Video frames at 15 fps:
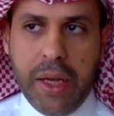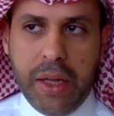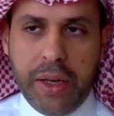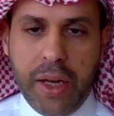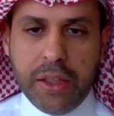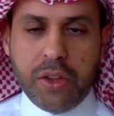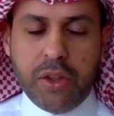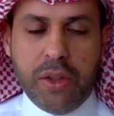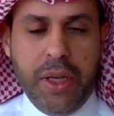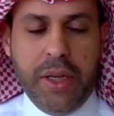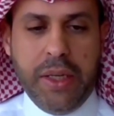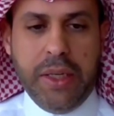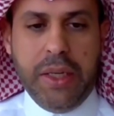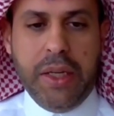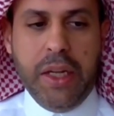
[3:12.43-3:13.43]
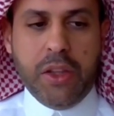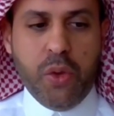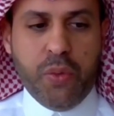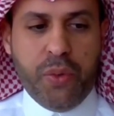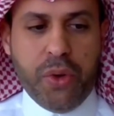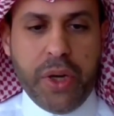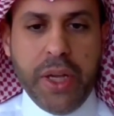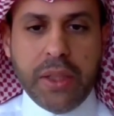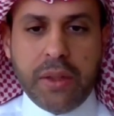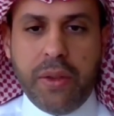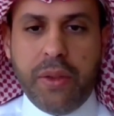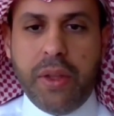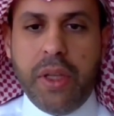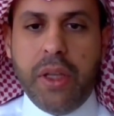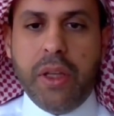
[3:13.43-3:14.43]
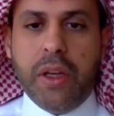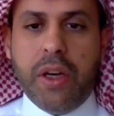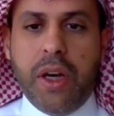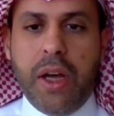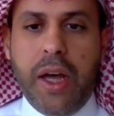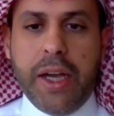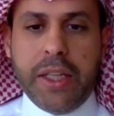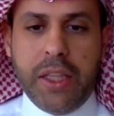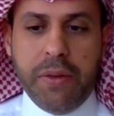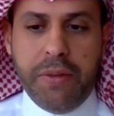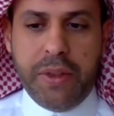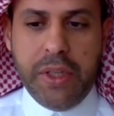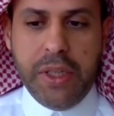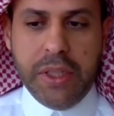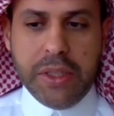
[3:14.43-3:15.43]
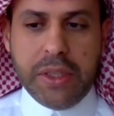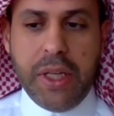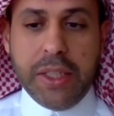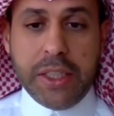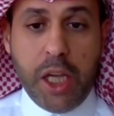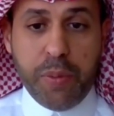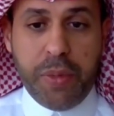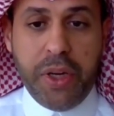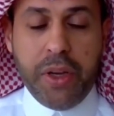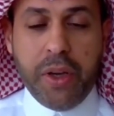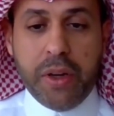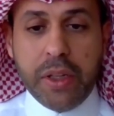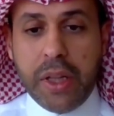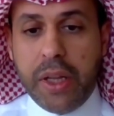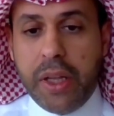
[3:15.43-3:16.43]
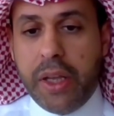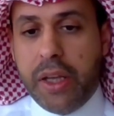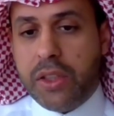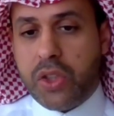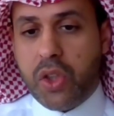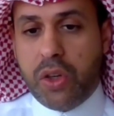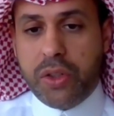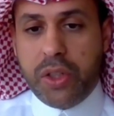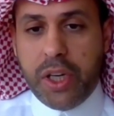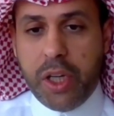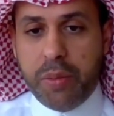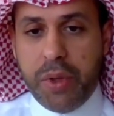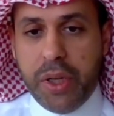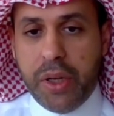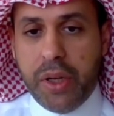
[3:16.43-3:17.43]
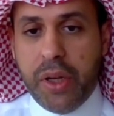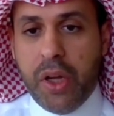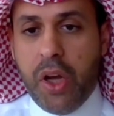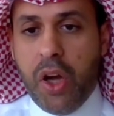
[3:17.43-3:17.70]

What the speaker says: Not to forget the activities that's happening currently in Saudi Arabia.